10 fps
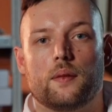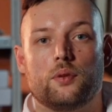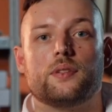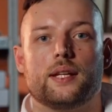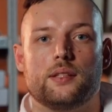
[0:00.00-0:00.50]
To
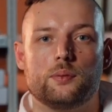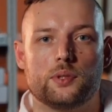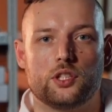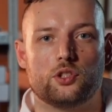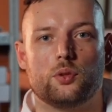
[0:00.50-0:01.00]
set the
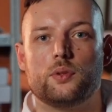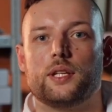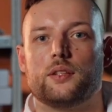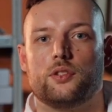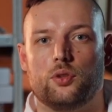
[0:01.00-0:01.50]
pressure, we
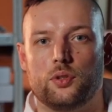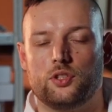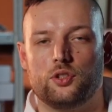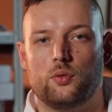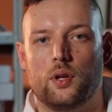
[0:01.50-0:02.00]
need to switch
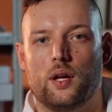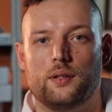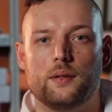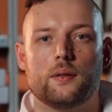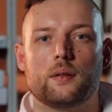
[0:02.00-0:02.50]
the
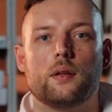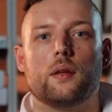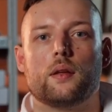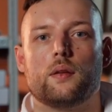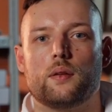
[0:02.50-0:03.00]
run
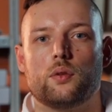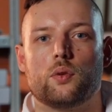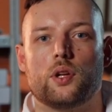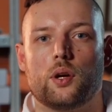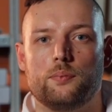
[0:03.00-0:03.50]
to
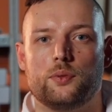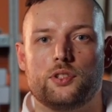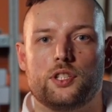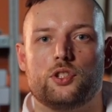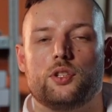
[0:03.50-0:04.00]
the off
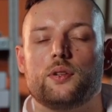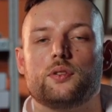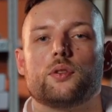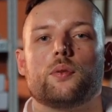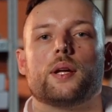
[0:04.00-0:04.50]
position
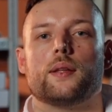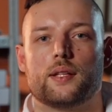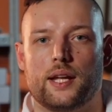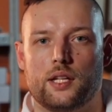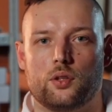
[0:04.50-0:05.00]
so that the
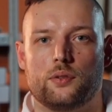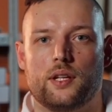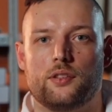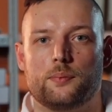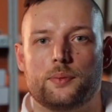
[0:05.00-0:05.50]
diode
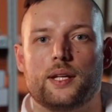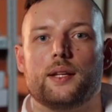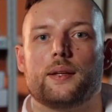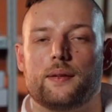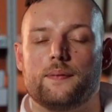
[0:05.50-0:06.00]
doesn't blink.